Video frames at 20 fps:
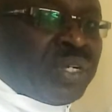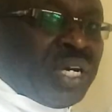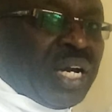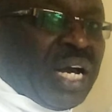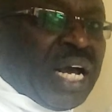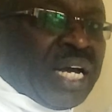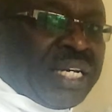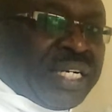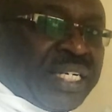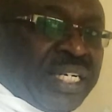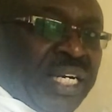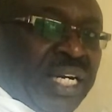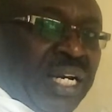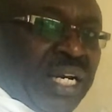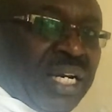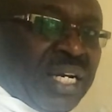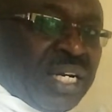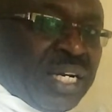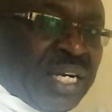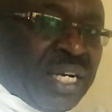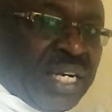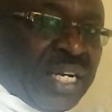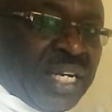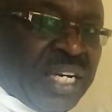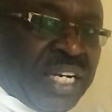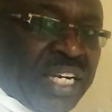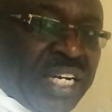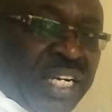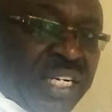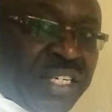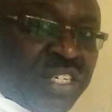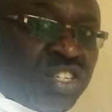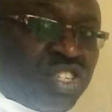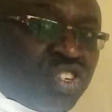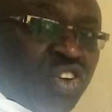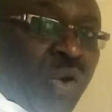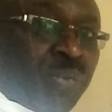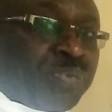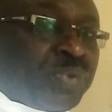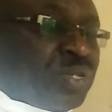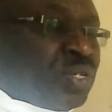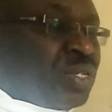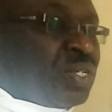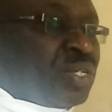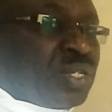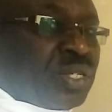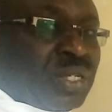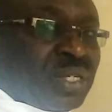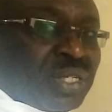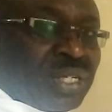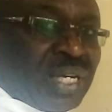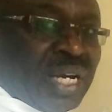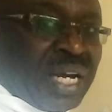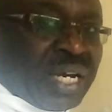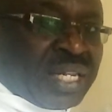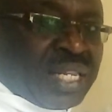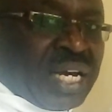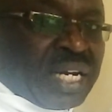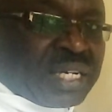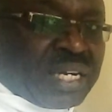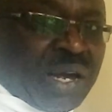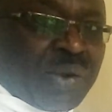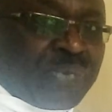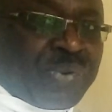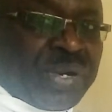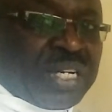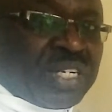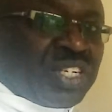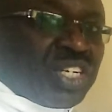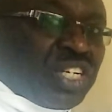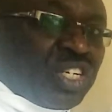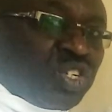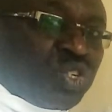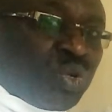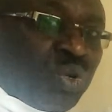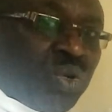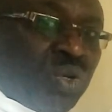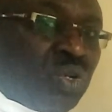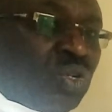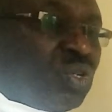until it stops, and that happens in 2